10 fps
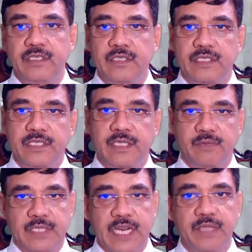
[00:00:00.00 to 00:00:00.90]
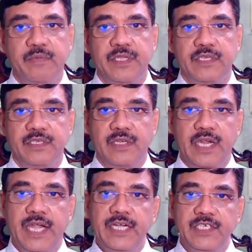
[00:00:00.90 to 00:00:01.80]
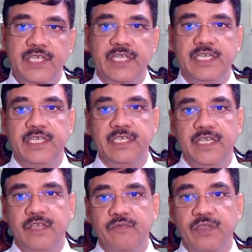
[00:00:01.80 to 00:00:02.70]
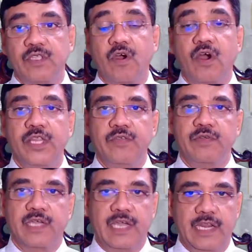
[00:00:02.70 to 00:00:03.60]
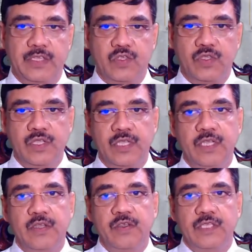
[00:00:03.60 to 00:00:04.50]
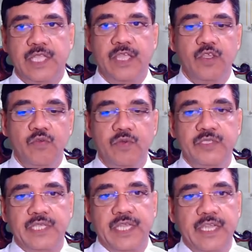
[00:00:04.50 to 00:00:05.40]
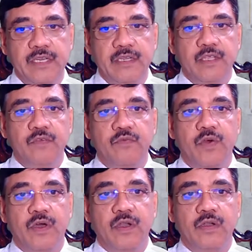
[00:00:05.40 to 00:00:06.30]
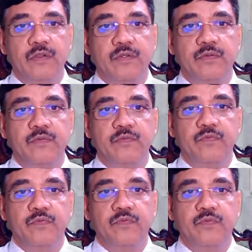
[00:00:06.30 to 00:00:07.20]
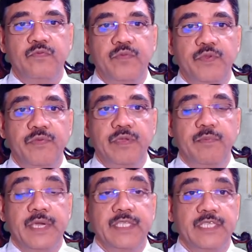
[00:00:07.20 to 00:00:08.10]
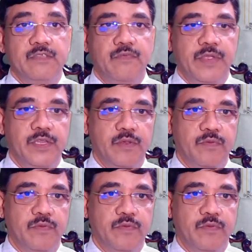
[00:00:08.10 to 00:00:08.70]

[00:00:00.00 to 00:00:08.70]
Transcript: subscribe it, and share it with all your colleagues. Thank you once again for viewing this video.